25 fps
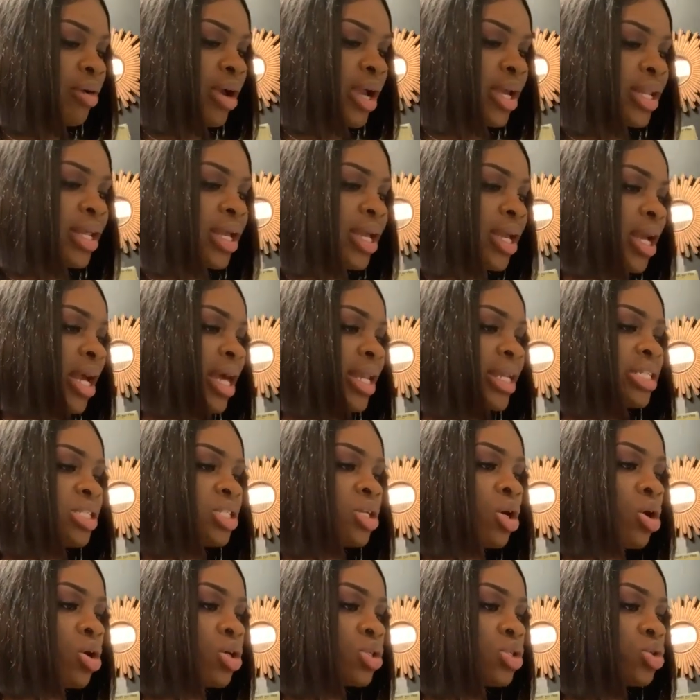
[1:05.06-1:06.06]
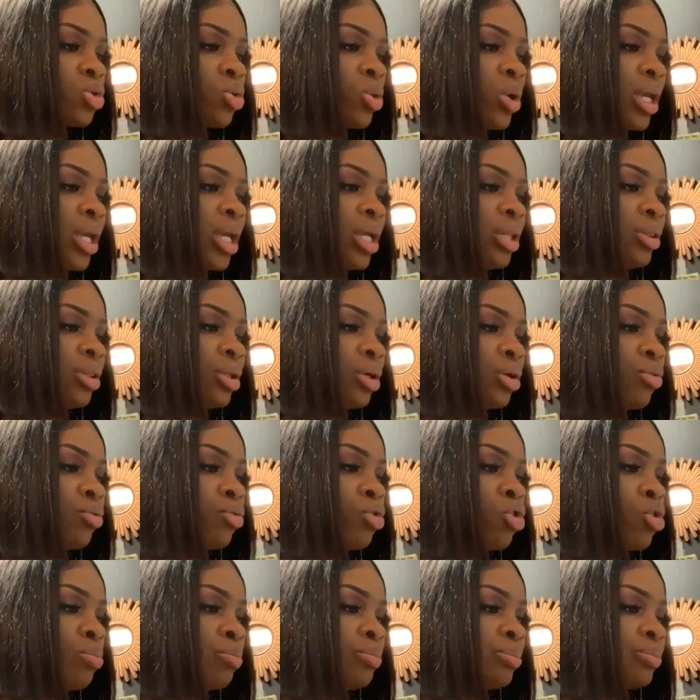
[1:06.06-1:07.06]
right here. And it's also in the
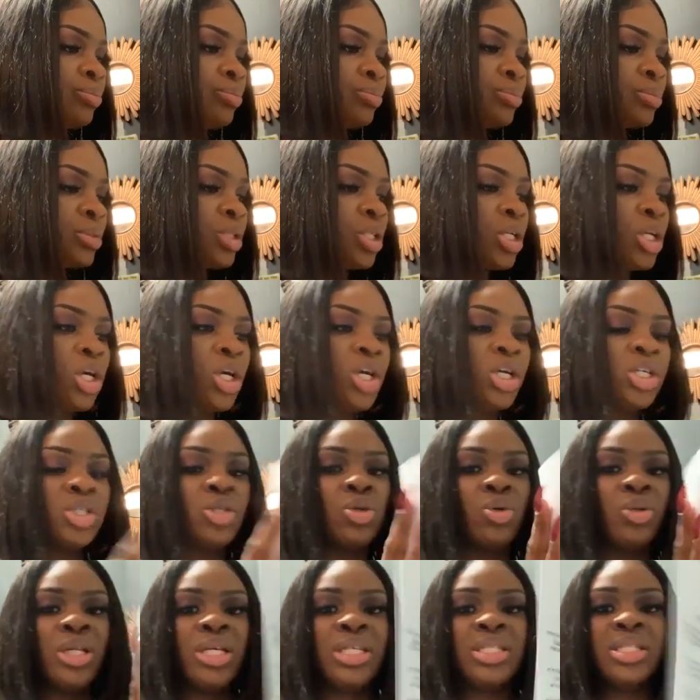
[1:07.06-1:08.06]
group. So